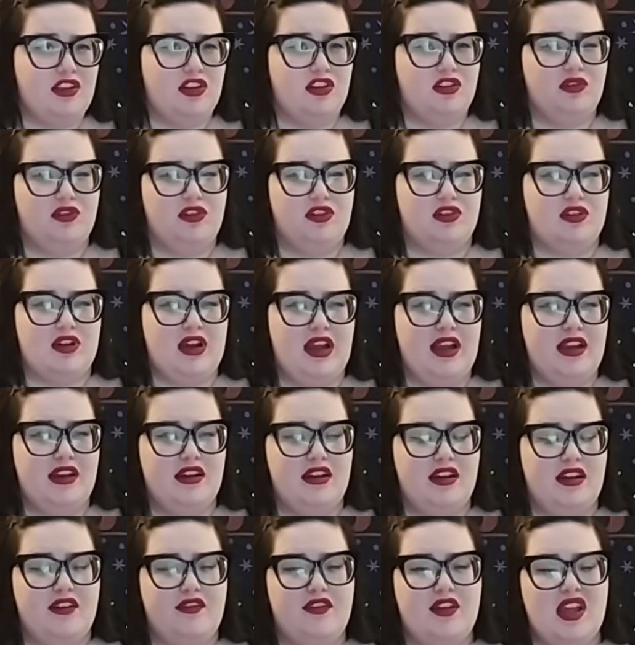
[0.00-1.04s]
You're kind
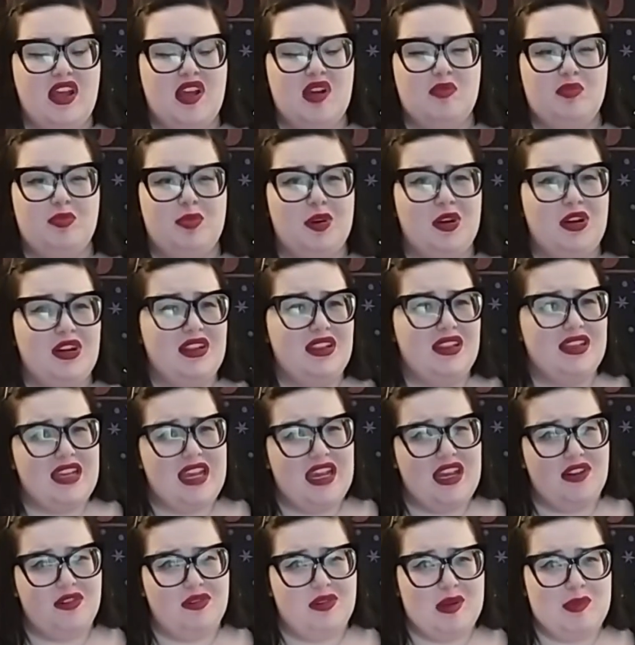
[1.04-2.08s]
of burning the
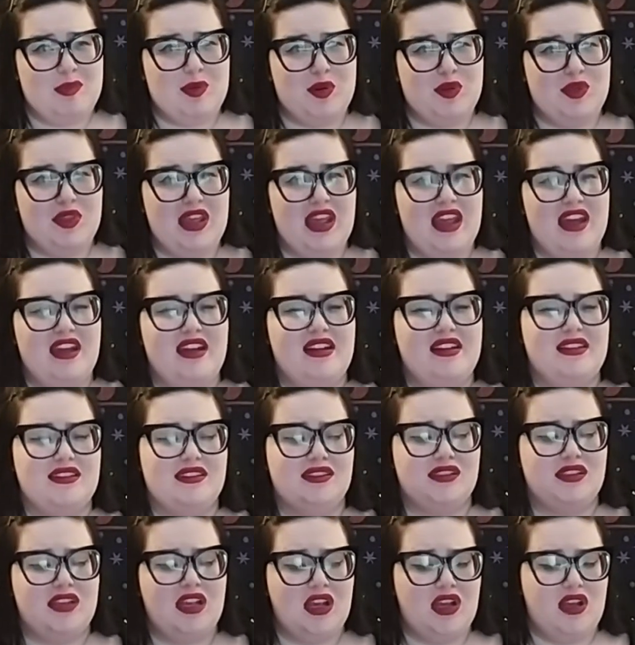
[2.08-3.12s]
candle at both
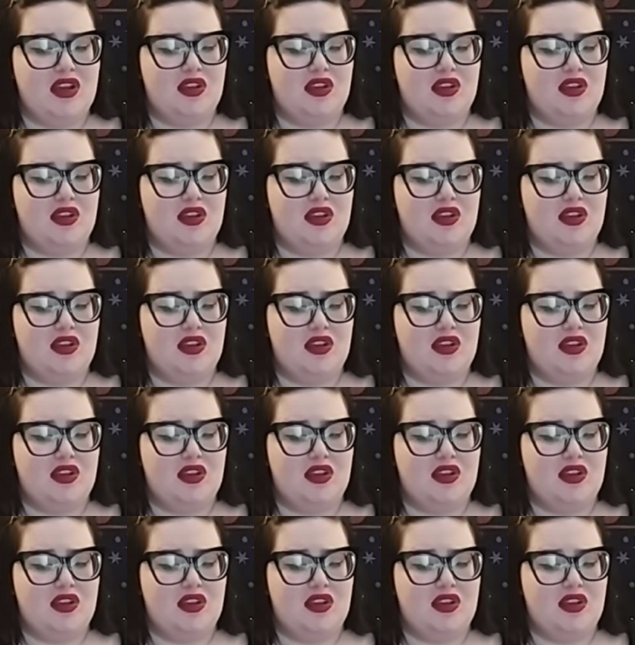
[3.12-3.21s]
ends.